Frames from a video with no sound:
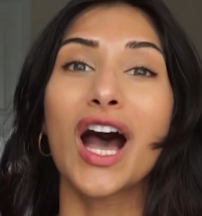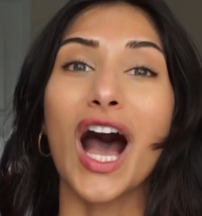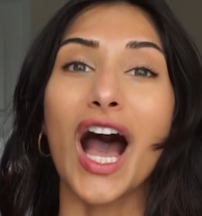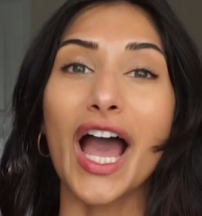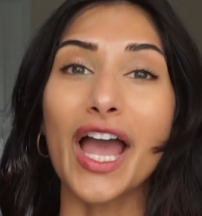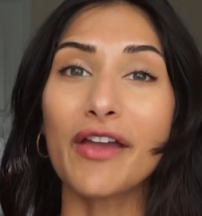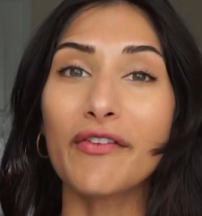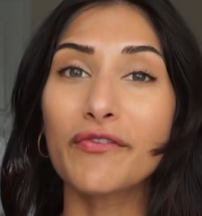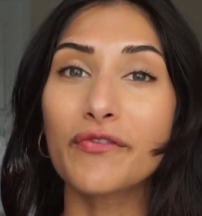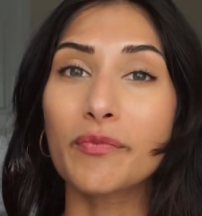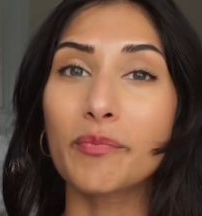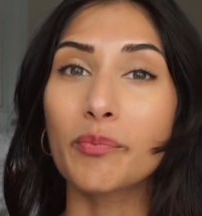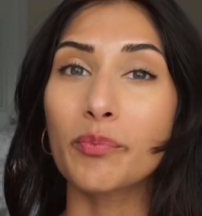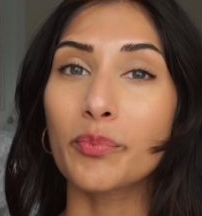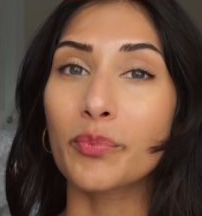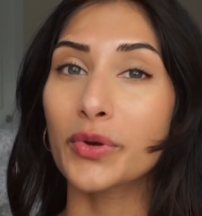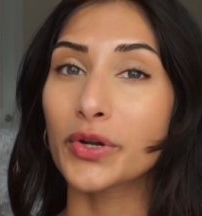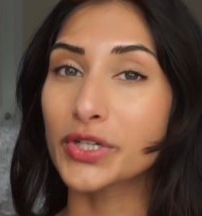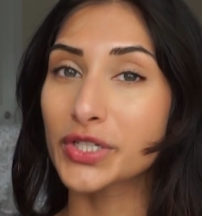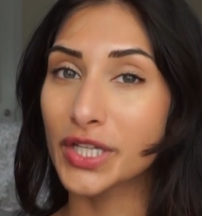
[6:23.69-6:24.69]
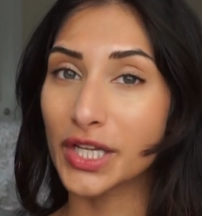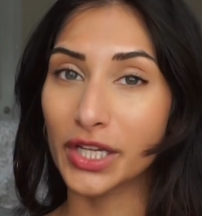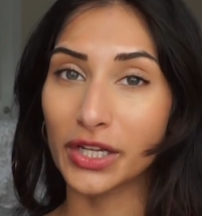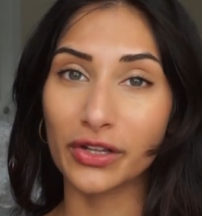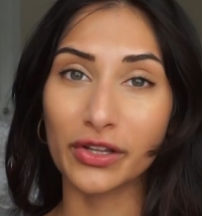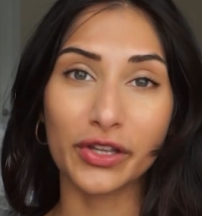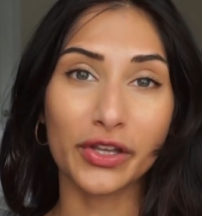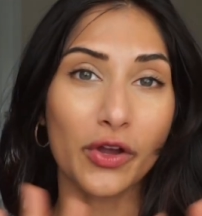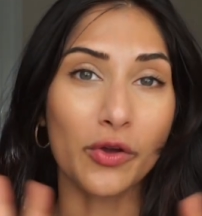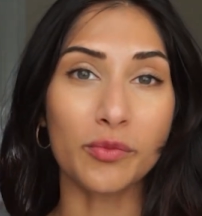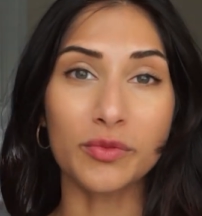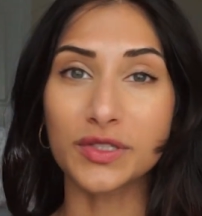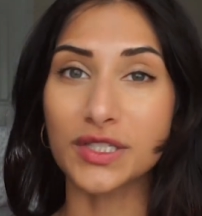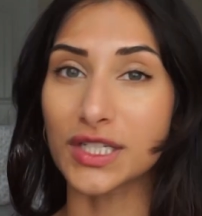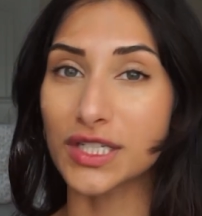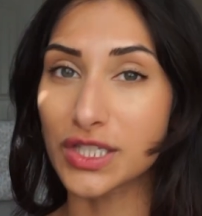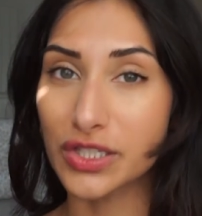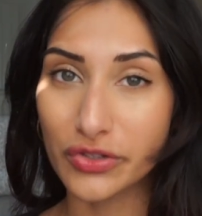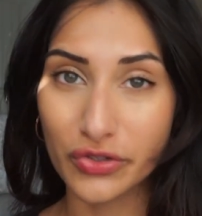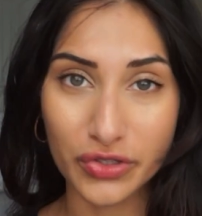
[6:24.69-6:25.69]
I've particularly almost
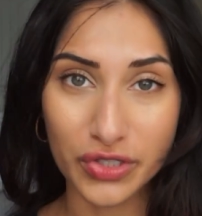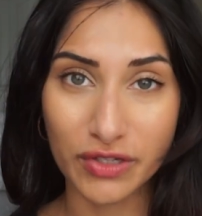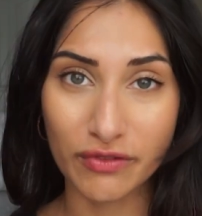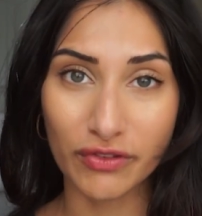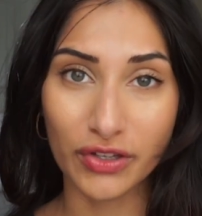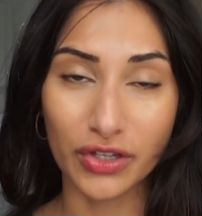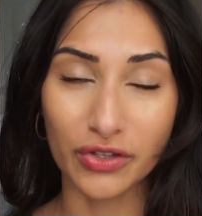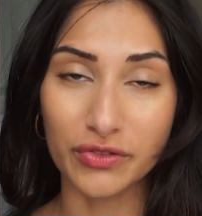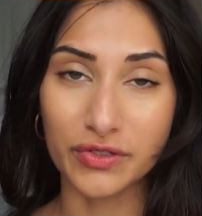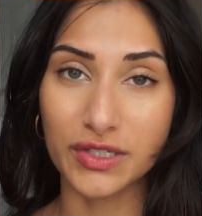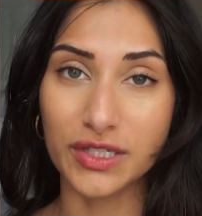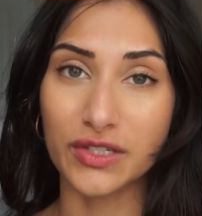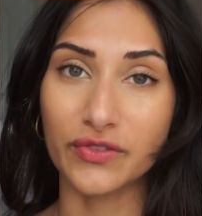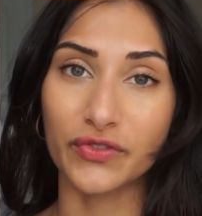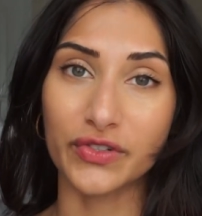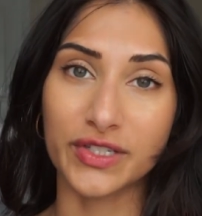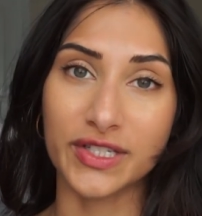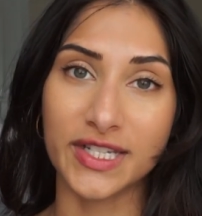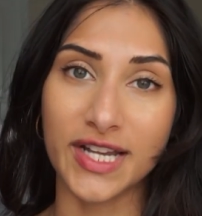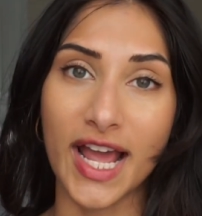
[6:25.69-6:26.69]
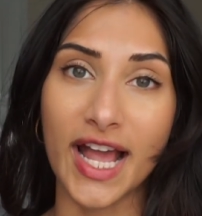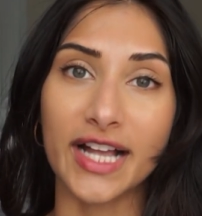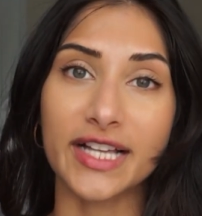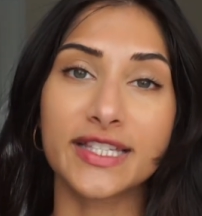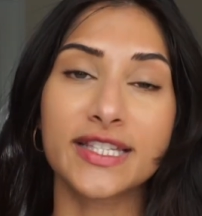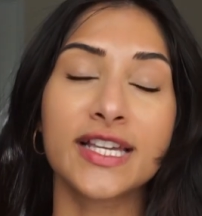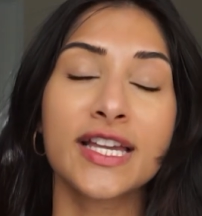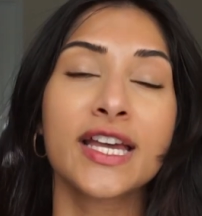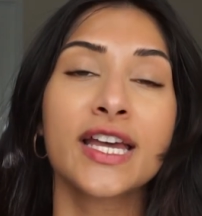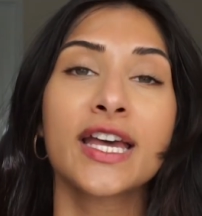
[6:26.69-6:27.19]
exclusively used this for snacks.